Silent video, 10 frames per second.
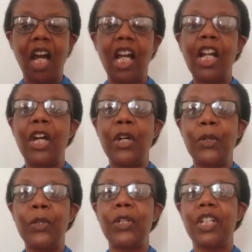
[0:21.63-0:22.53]
Hello.
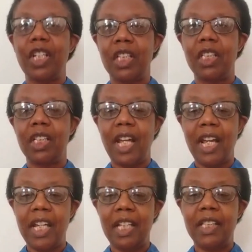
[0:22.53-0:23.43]
Today
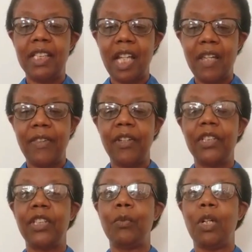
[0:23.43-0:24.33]
is day
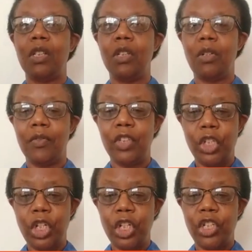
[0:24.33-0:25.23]
31 of the
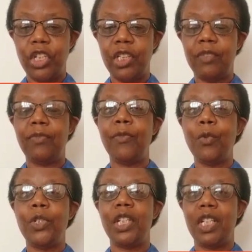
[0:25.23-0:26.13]
Church's
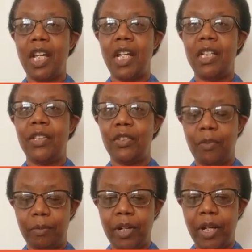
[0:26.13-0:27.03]
40 Days of
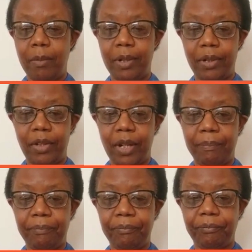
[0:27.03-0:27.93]
Prayer program.
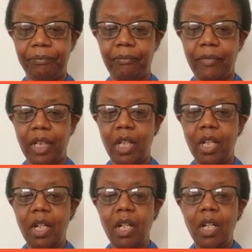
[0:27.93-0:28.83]

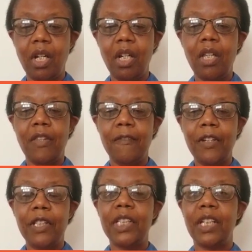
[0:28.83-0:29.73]
The
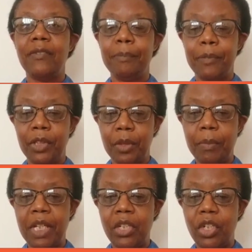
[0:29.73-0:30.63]
verse given to
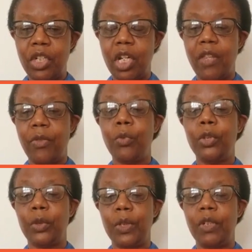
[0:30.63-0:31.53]
me to share thoughts
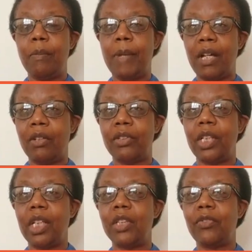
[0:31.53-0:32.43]
with you about
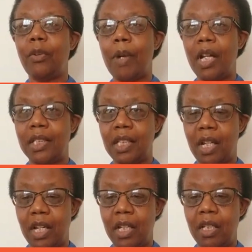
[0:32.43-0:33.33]
is from
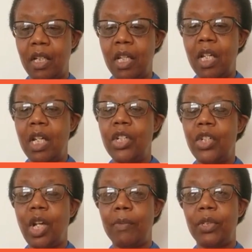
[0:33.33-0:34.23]
Isaiah
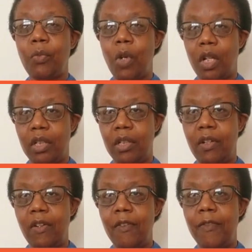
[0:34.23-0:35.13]
chapter 1,
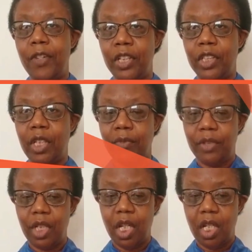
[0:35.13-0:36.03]
verse
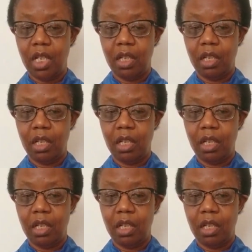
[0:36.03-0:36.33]
17,